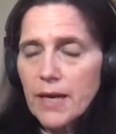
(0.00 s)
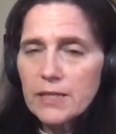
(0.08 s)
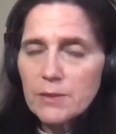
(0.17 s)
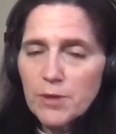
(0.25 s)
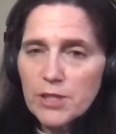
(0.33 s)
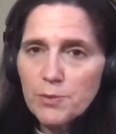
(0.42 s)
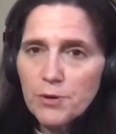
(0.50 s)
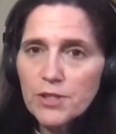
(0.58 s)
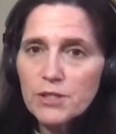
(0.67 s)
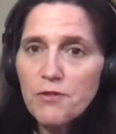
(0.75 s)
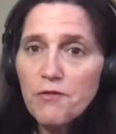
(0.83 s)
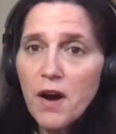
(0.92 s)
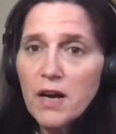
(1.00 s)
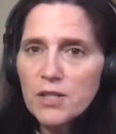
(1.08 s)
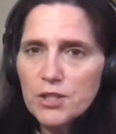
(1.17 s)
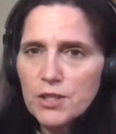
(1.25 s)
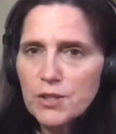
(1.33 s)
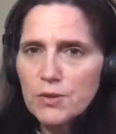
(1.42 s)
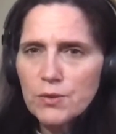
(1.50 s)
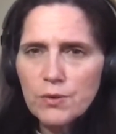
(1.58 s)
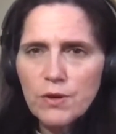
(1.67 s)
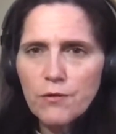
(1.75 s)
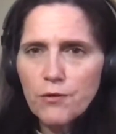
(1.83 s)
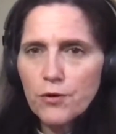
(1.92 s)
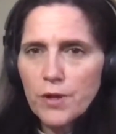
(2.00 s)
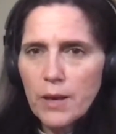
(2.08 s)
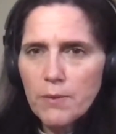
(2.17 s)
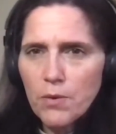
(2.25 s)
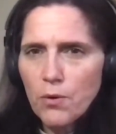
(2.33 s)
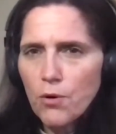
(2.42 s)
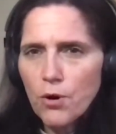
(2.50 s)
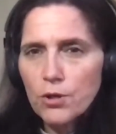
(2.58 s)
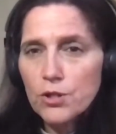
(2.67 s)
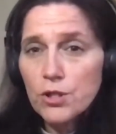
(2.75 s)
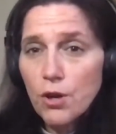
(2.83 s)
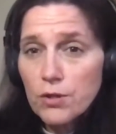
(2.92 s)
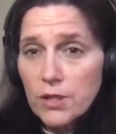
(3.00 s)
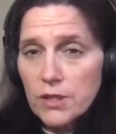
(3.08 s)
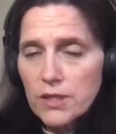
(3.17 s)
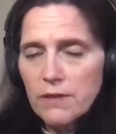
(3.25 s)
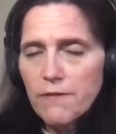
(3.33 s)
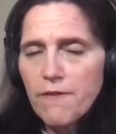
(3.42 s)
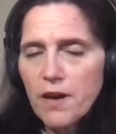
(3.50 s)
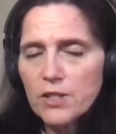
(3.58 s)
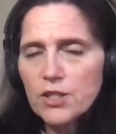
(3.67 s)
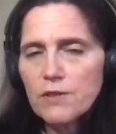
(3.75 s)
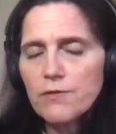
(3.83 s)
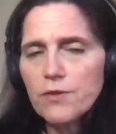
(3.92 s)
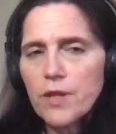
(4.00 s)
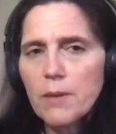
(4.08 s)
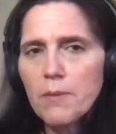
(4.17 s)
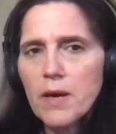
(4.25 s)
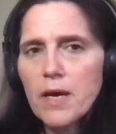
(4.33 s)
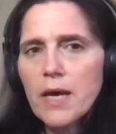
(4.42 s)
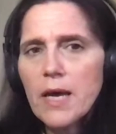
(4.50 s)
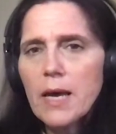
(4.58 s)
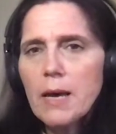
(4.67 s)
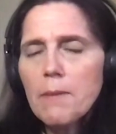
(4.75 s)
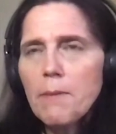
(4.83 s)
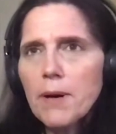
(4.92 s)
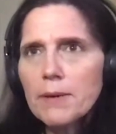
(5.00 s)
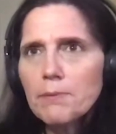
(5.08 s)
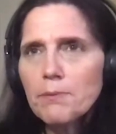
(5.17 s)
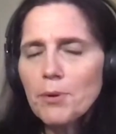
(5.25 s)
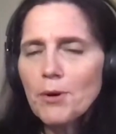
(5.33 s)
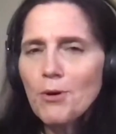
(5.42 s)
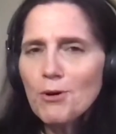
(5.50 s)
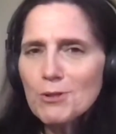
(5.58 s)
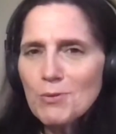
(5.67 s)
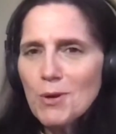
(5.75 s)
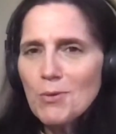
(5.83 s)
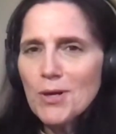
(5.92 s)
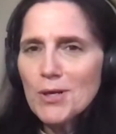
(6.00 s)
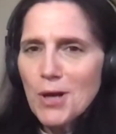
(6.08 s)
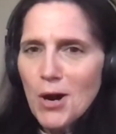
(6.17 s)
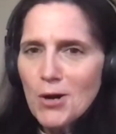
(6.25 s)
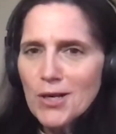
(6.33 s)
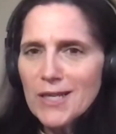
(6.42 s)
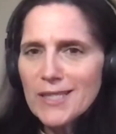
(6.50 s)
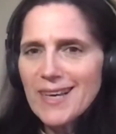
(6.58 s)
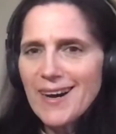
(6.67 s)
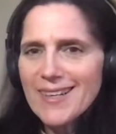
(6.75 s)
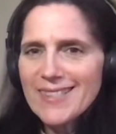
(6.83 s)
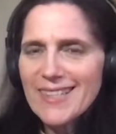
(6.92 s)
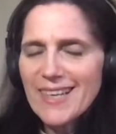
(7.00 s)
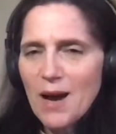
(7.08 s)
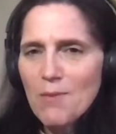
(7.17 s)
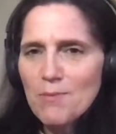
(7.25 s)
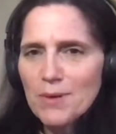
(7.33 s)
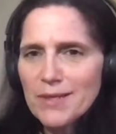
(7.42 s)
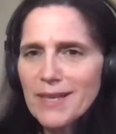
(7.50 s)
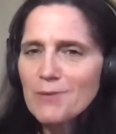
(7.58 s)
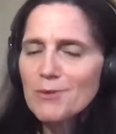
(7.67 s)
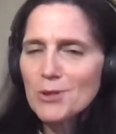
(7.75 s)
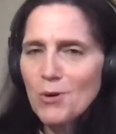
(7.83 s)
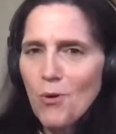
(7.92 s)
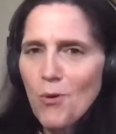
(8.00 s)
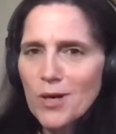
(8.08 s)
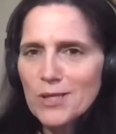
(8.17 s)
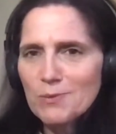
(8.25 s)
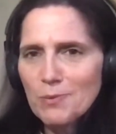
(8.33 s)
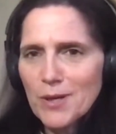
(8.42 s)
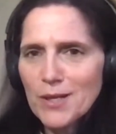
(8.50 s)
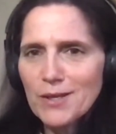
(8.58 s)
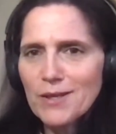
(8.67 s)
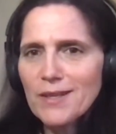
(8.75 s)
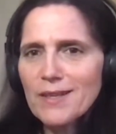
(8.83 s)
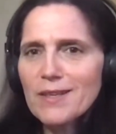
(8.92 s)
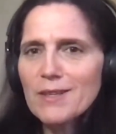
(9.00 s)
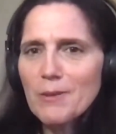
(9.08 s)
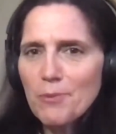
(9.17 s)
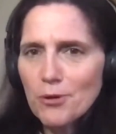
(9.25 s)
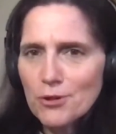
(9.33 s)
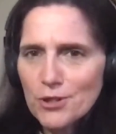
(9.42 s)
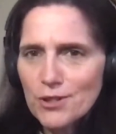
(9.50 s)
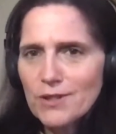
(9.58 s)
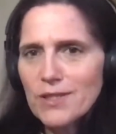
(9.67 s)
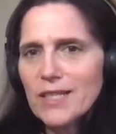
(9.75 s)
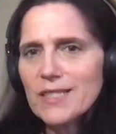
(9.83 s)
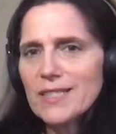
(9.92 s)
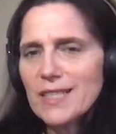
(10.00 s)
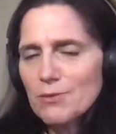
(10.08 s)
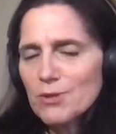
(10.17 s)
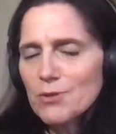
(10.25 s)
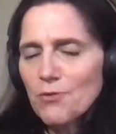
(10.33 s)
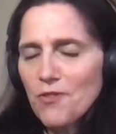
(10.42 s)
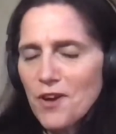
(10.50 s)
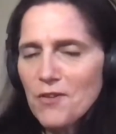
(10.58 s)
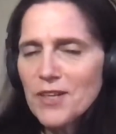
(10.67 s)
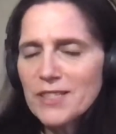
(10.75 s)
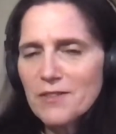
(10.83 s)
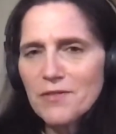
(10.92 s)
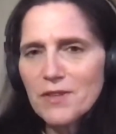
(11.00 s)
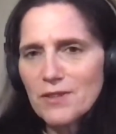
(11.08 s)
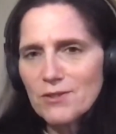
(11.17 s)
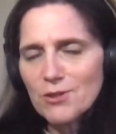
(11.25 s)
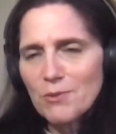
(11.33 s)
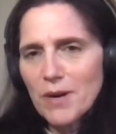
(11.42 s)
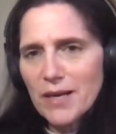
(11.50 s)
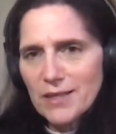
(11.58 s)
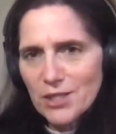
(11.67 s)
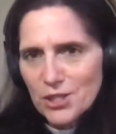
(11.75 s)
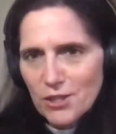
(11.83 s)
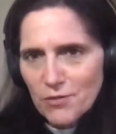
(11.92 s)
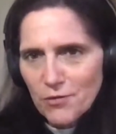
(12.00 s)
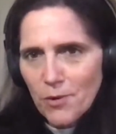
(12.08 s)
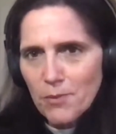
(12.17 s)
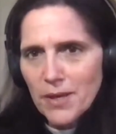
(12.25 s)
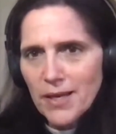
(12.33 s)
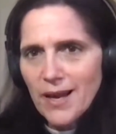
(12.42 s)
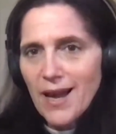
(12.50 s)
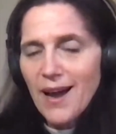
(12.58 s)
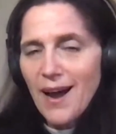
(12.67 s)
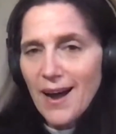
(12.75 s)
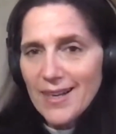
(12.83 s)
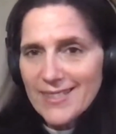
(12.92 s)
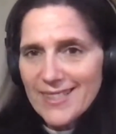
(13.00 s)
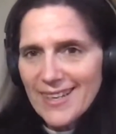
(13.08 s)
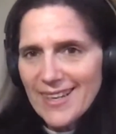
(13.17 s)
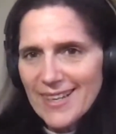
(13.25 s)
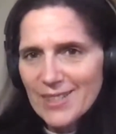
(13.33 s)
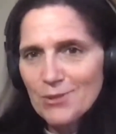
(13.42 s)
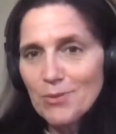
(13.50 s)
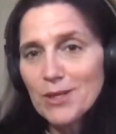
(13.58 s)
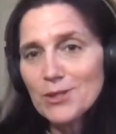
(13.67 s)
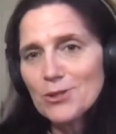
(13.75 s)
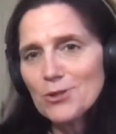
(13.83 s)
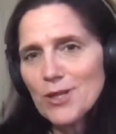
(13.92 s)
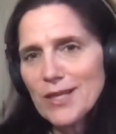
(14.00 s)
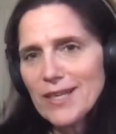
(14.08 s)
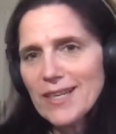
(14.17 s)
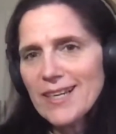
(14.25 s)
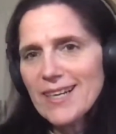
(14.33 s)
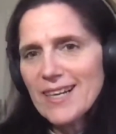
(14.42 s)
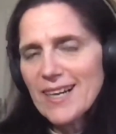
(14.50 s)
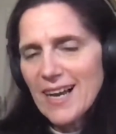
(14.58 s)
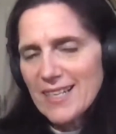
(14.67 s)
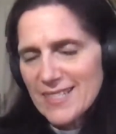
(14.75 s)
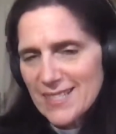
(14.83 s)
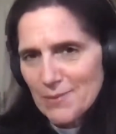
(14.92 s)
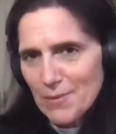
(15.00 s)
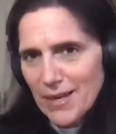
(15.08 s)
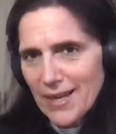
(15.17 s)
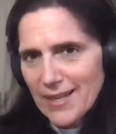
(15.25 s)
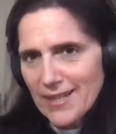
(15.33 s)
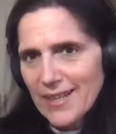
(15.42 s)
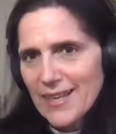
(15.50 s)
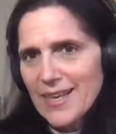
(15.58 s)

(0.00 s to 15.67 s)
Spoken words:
customer experience function for them, or consultancy function for them. But because we were known as an IT company, that has always been the push. It was very difficult to make the shift from being IT-led to being truly customer-led.